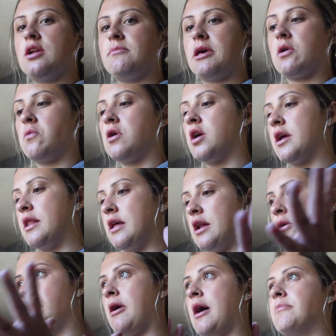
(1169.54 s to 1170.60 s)
to make it work. And then
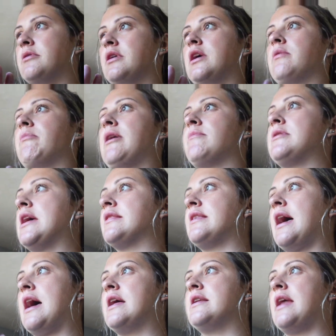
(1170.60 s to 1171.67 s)
I'll probably maybe at
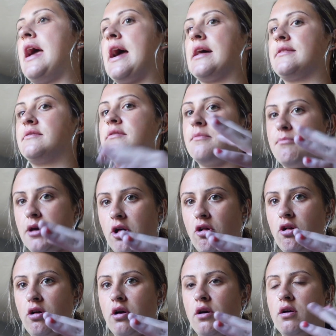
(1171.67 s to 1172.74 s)
the end add some
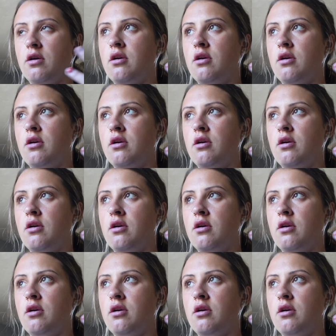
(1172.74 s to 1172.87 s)
milk